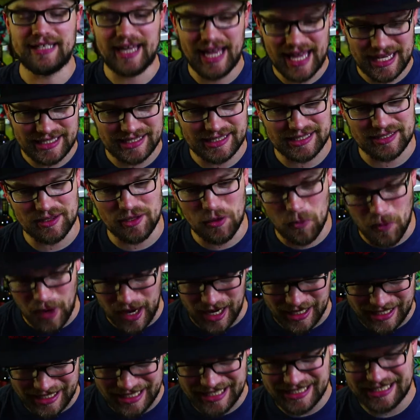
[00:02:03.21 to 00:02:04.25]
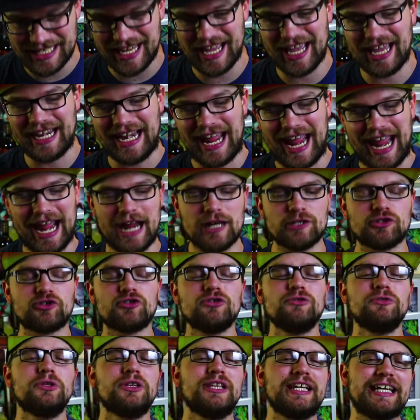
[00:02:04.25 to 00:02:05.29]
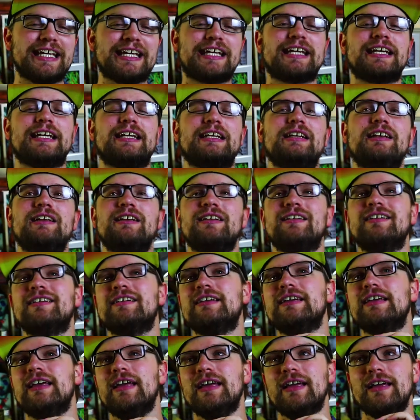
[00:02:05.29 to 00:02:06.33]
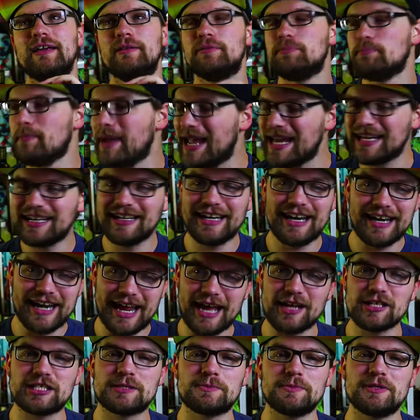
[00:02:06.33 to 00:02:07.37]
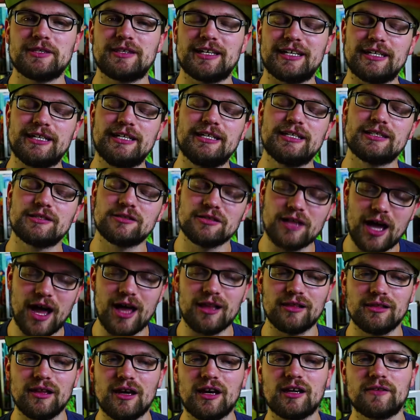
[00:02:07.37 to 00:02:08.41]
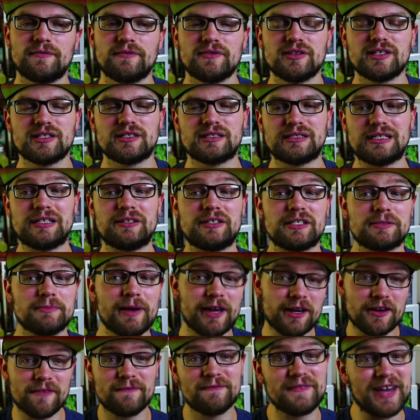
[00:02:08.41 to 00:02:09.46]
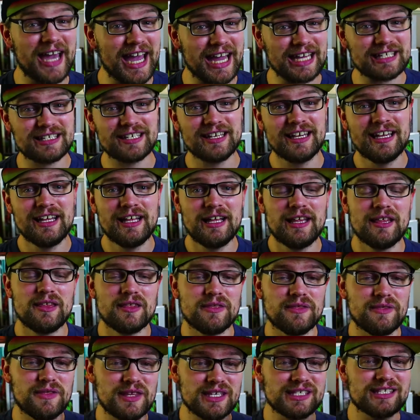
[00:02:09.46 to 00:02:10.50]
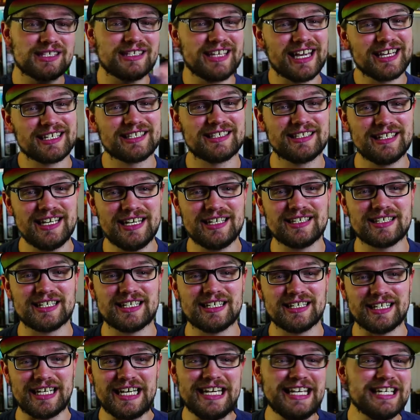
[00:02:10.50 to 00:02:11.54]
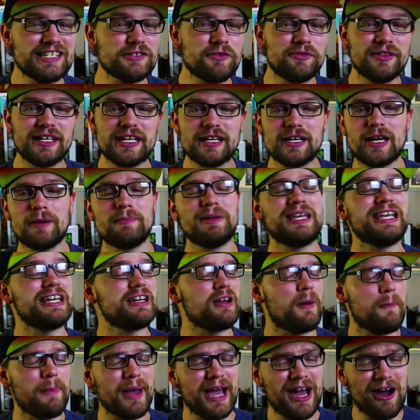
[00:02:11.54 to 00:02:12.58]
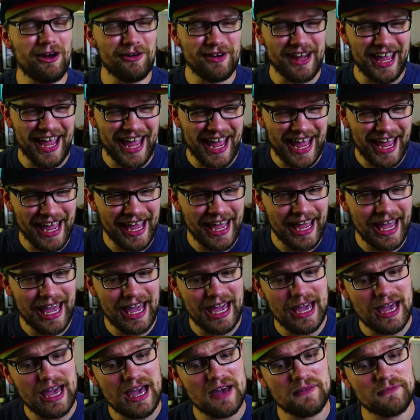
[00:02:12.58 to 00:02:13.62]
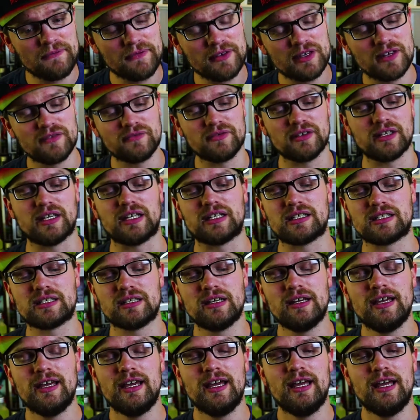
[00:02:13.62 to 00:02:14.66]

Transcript: Yes, The Walking Dead. Andrew Lincoln made an announcement that he is not long for this series. Matter of fact, this next season, he's only going to be in about half of it.